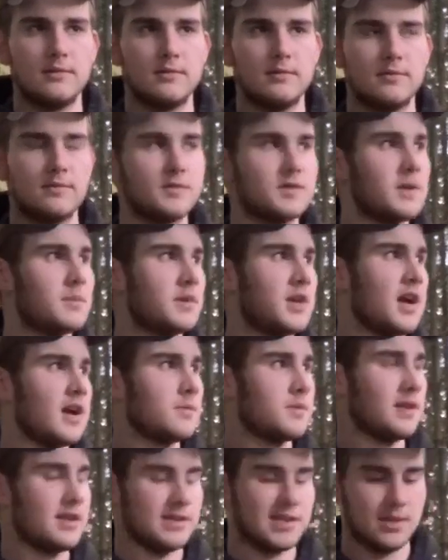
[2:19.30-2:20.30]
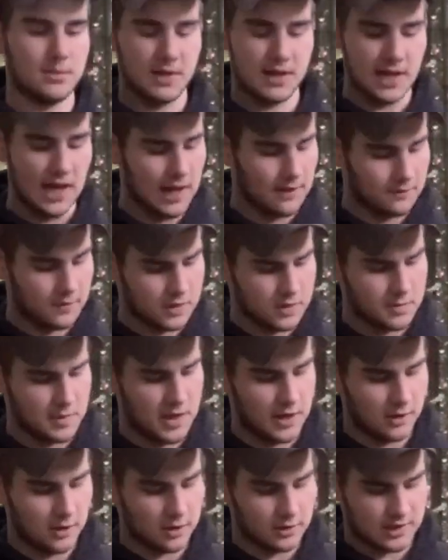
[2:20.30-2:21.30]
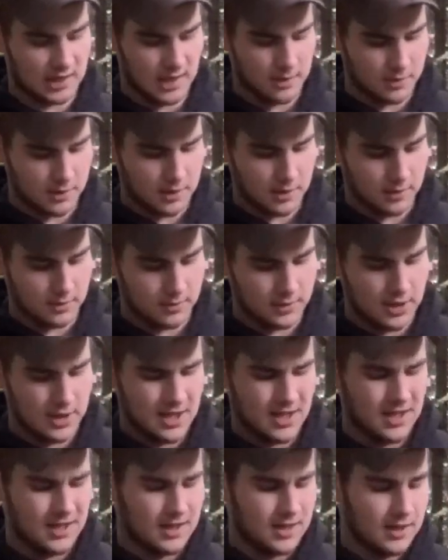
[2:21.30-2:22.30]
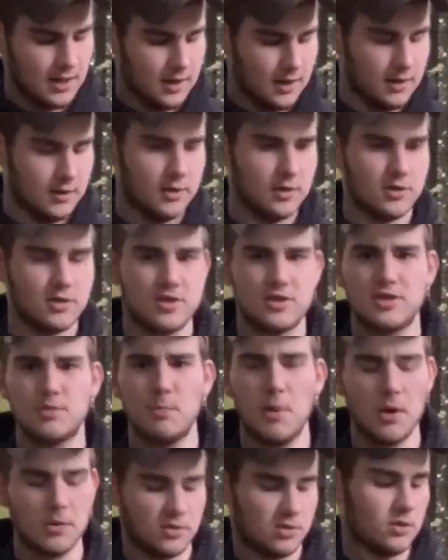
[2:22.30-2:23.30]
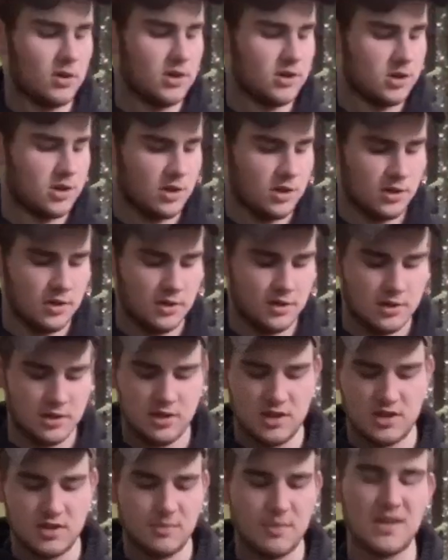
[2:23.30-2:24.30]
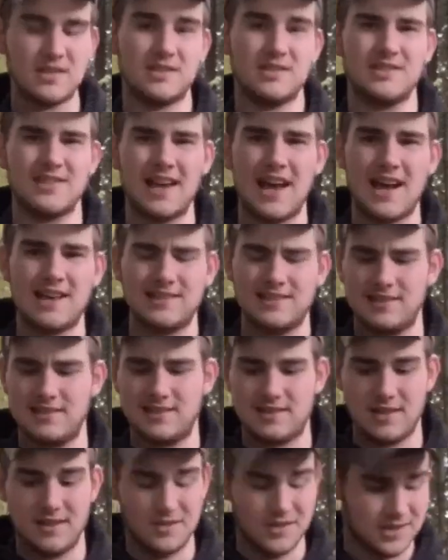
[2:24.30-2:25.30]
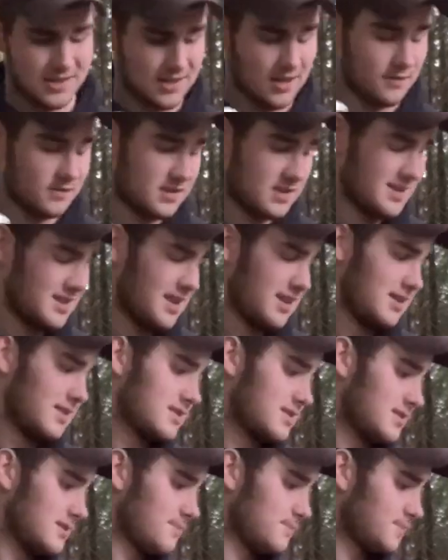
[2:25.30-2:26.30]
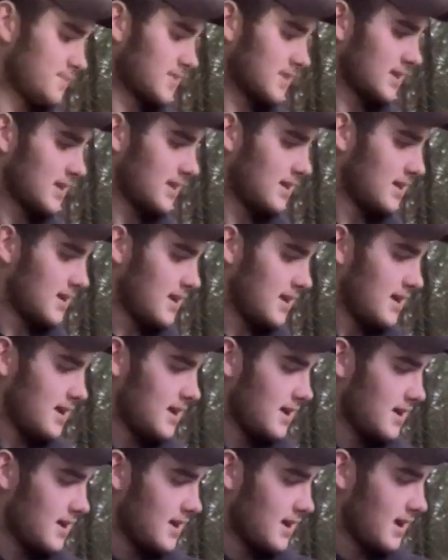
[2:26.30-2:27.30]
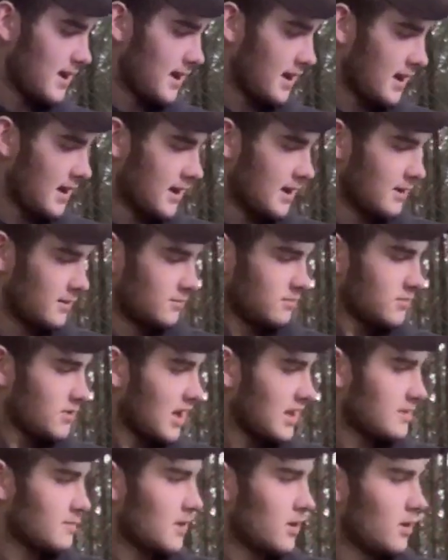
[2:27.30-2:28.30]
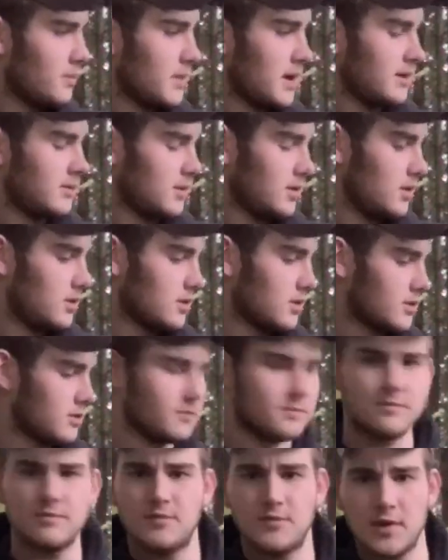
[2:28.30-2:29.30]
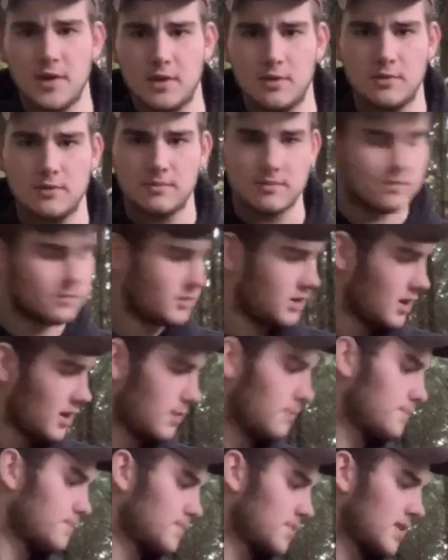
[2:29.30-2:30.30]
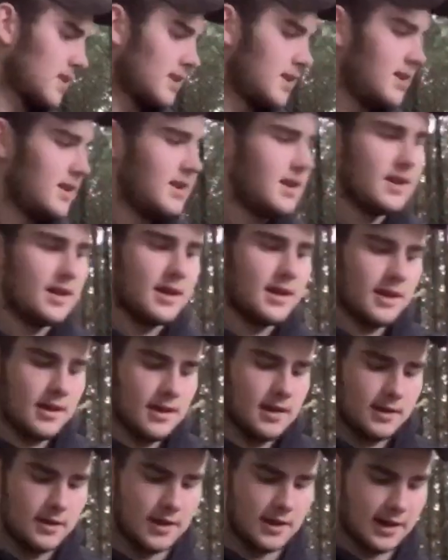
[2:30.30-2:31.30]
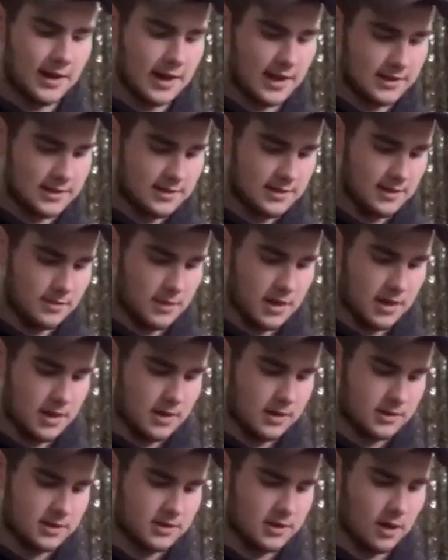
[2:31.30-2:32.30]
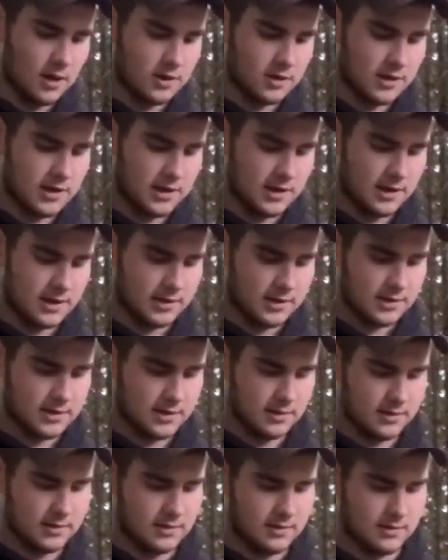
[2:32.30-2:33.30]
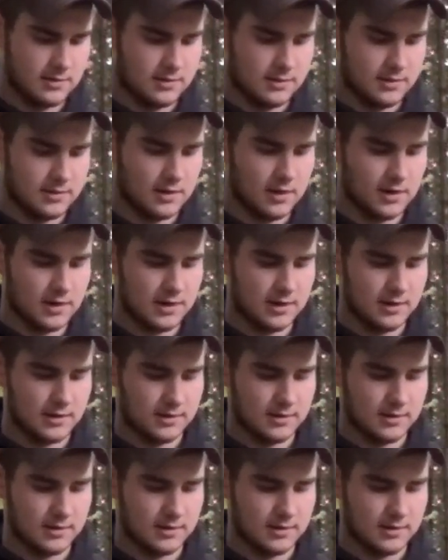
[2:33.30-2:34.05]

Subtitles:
some company that sent me catfish bait a long time ago. There's smoked oysters and just a bunch of nasty stuff. This stuff stinks. And so that's my homemade lure, feed, you know. Then I got some star kits, chunk